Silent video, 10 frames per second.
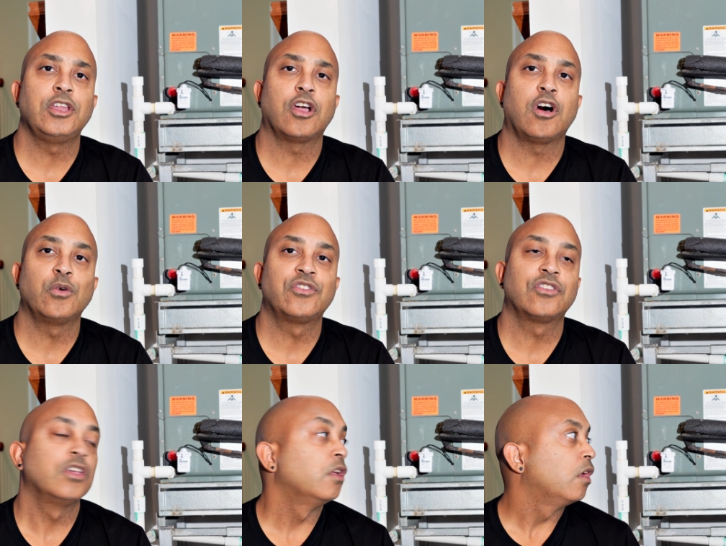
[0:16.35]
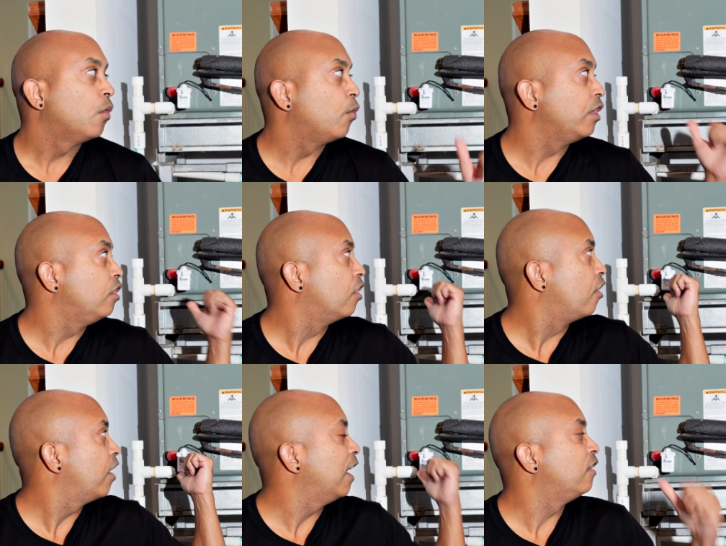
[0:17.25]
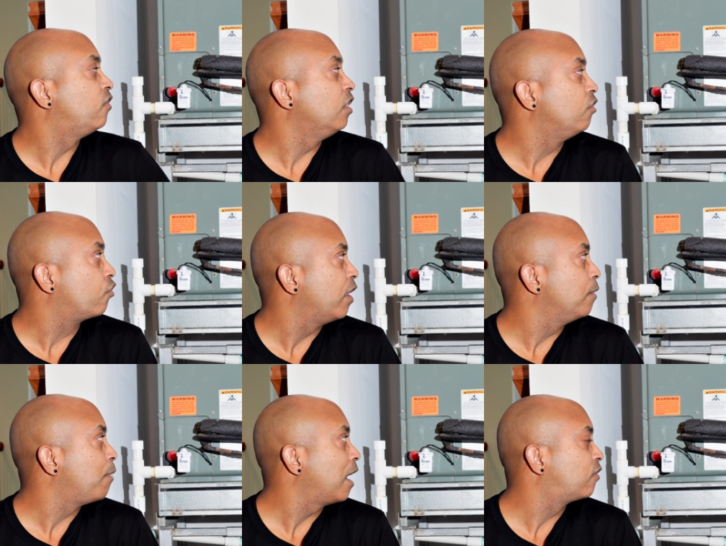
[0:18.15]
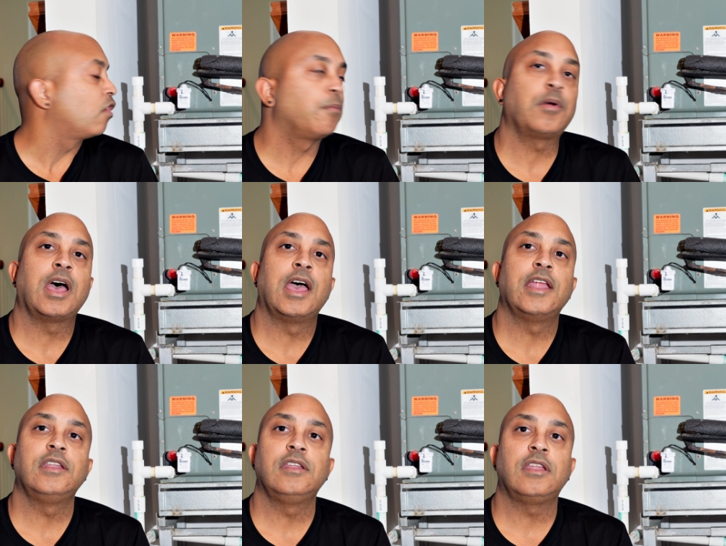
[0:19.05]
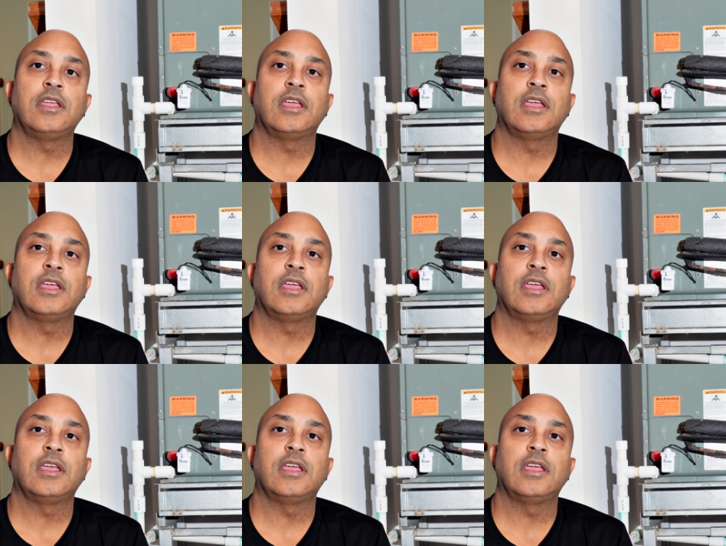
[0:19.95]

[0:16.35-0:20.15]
in your house when your AC drain backs up and